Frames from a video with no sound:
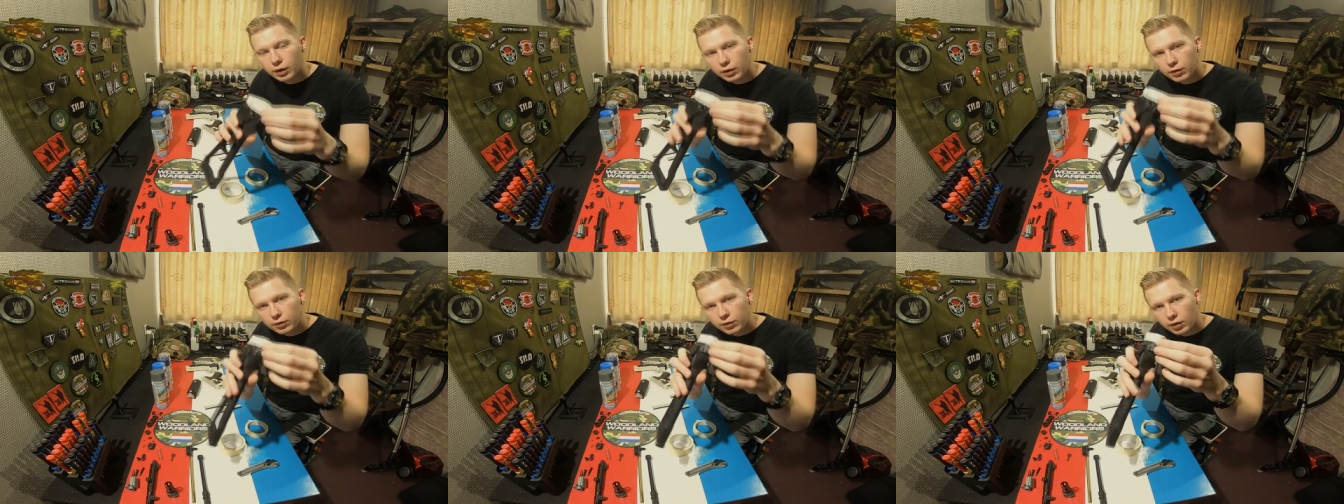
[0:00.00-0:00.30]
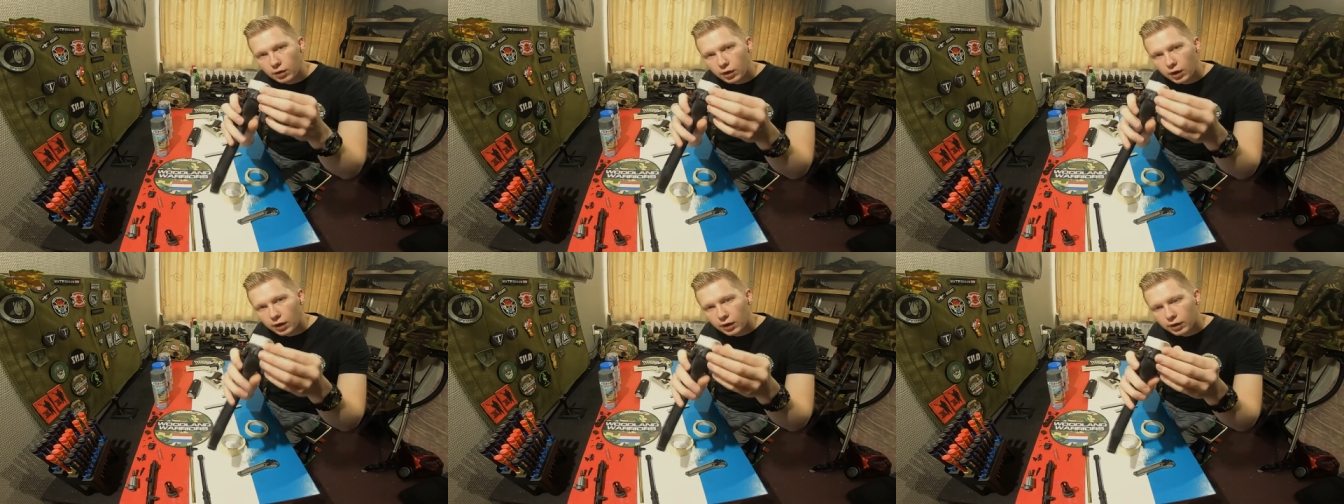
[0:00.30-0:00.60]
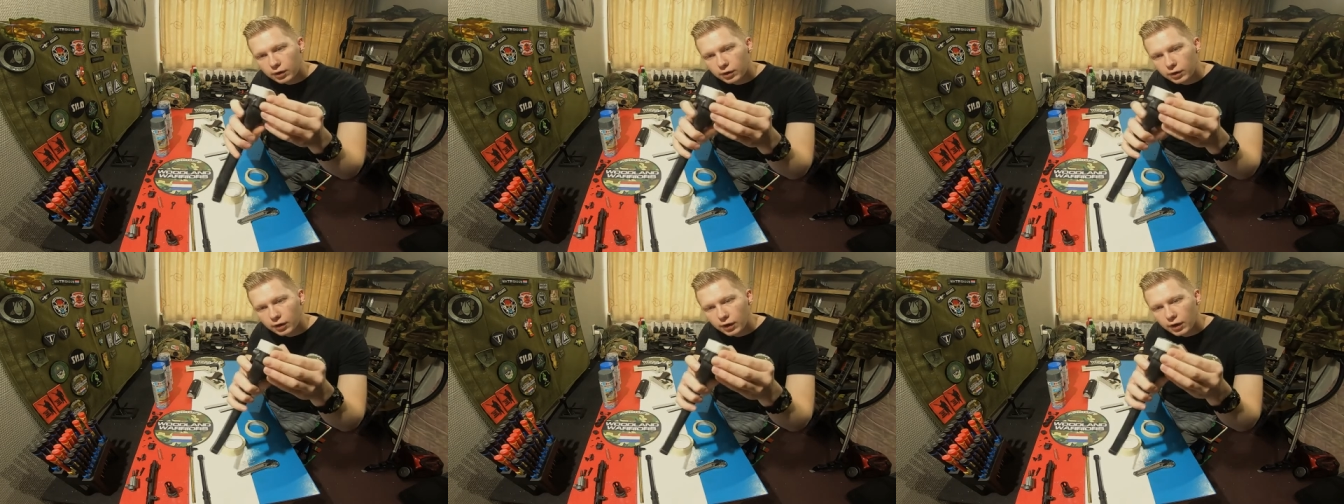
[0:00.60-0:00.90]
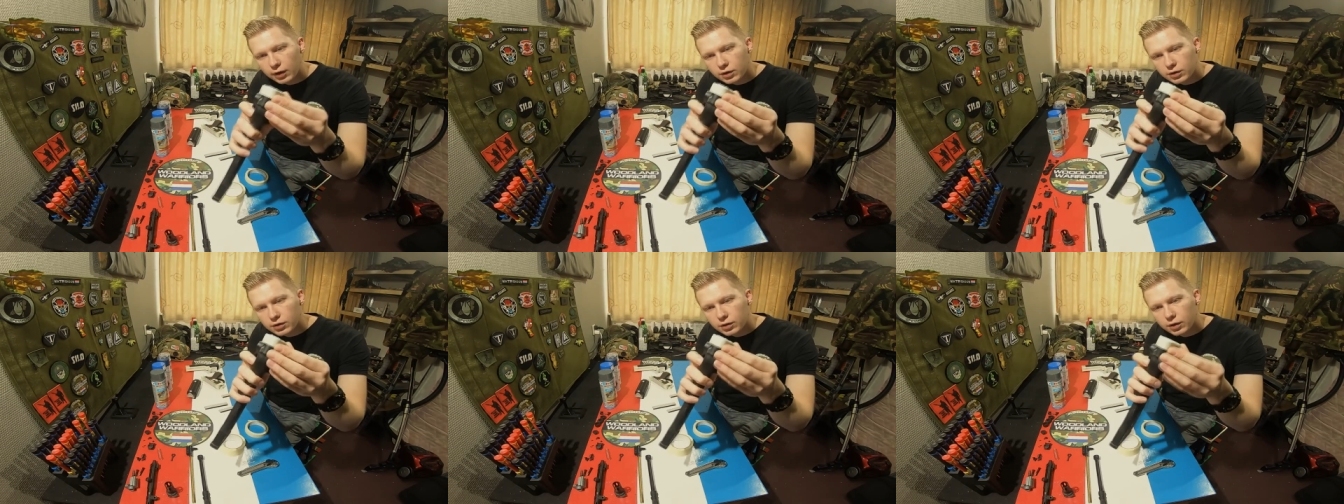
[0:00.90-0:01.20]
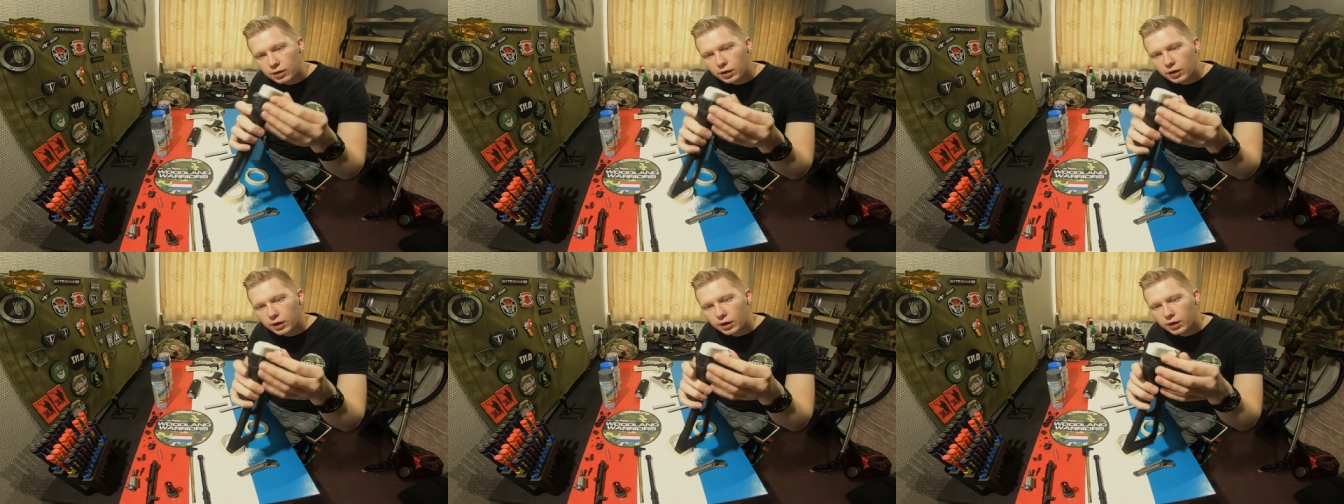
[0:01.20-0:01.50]
give the a nice
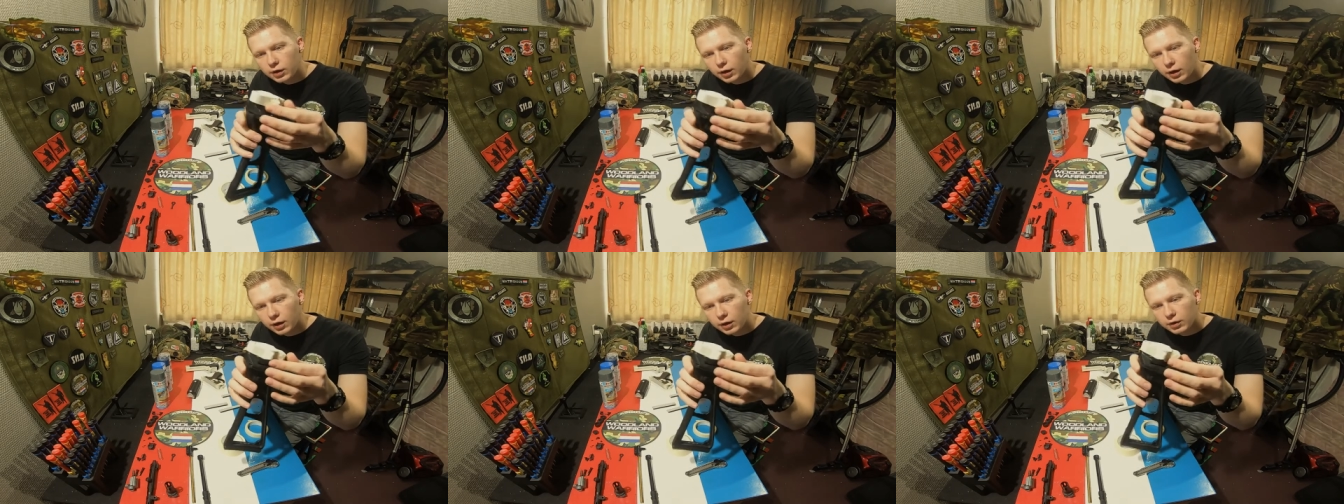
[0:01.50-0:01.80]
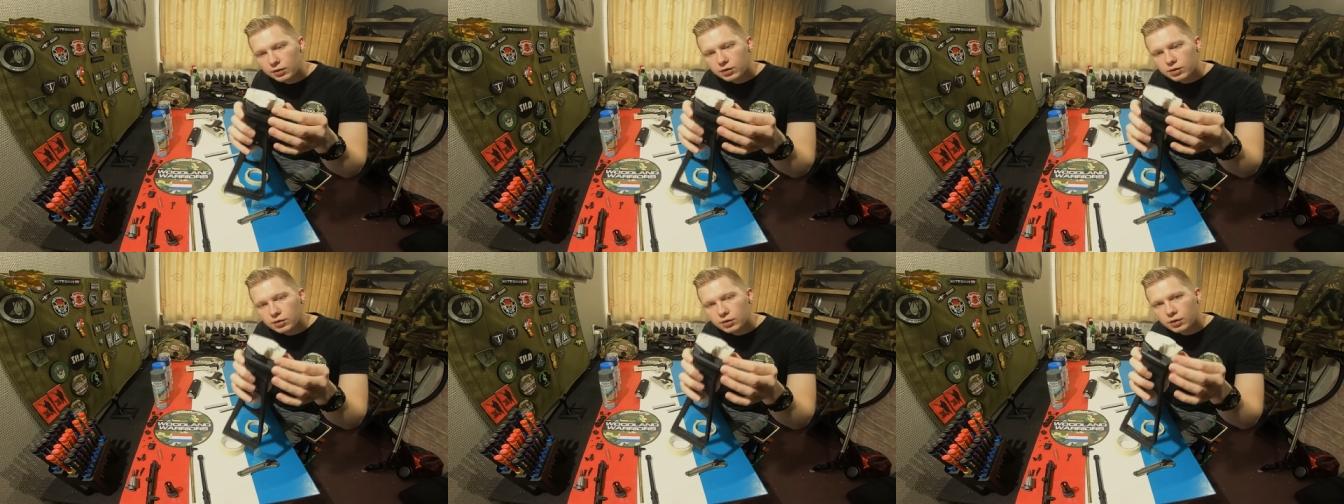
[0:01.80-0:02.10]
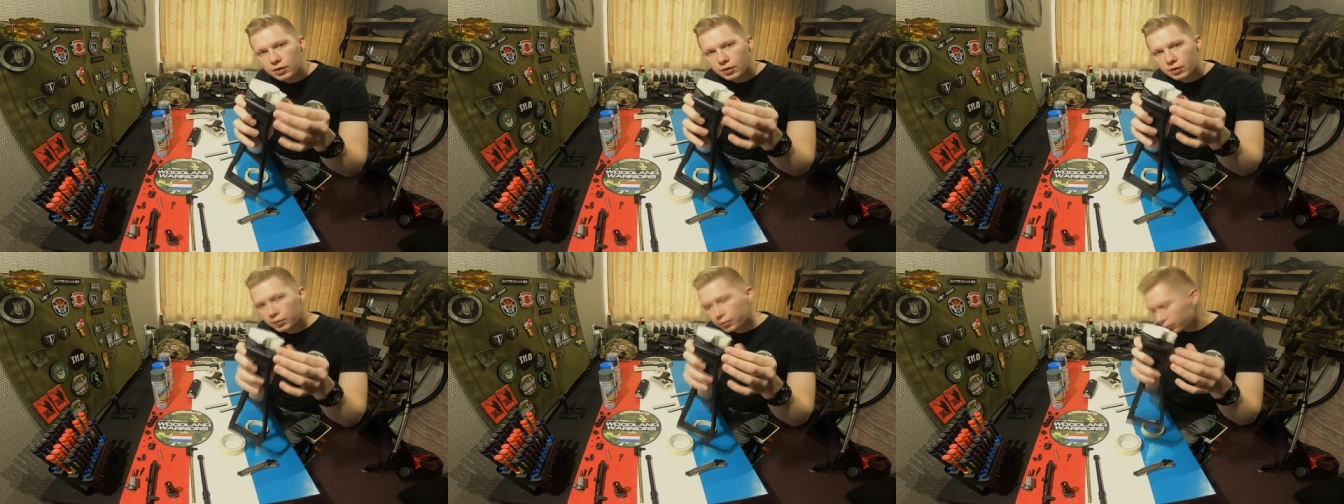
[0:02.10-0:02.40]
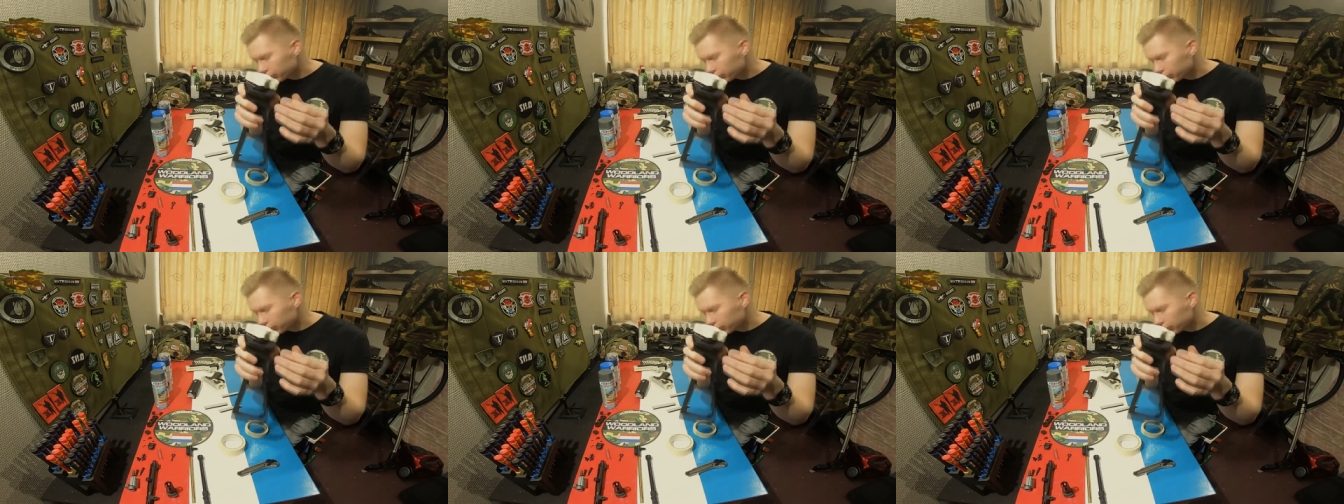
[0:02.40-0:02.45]
clean edge.